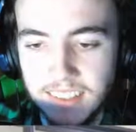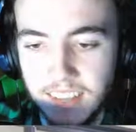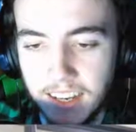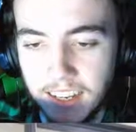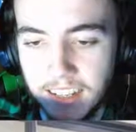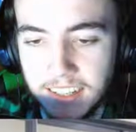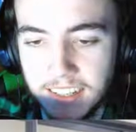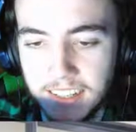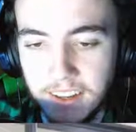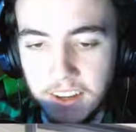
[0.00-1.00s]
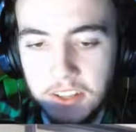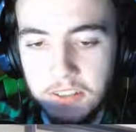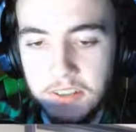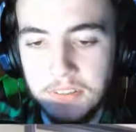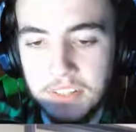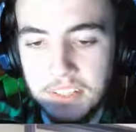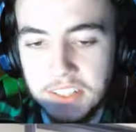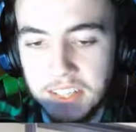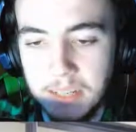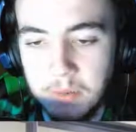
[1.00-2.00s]
Sigh. Alright, are you even
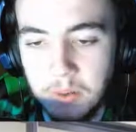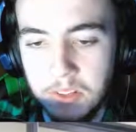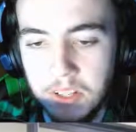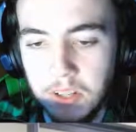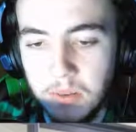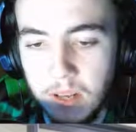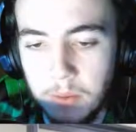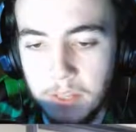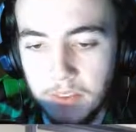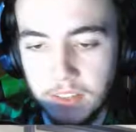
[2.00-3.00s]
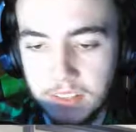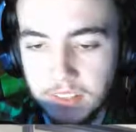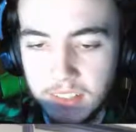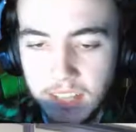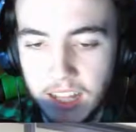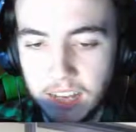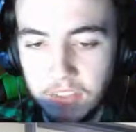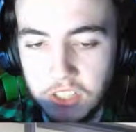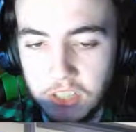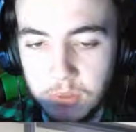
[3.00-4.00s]
listening anymore? Well, whatever. I'll
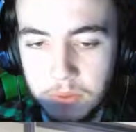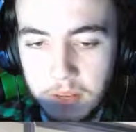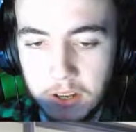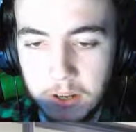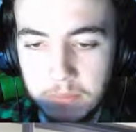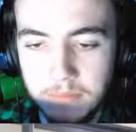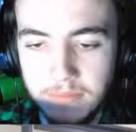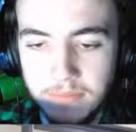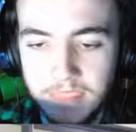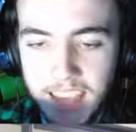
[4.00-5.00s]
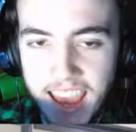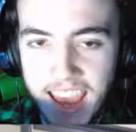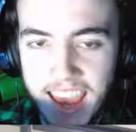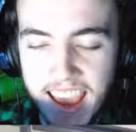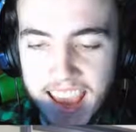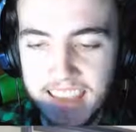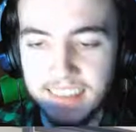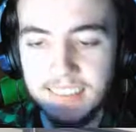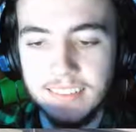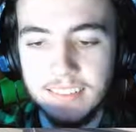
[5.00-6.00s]
give it to you when we go home.
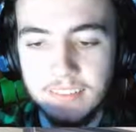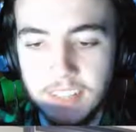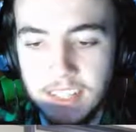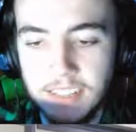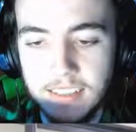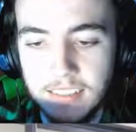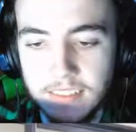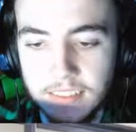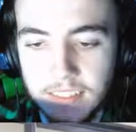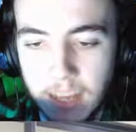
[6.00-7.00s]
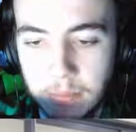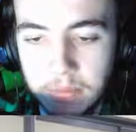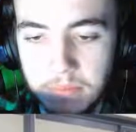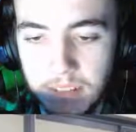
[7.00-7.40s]
Yay! Really? Snap.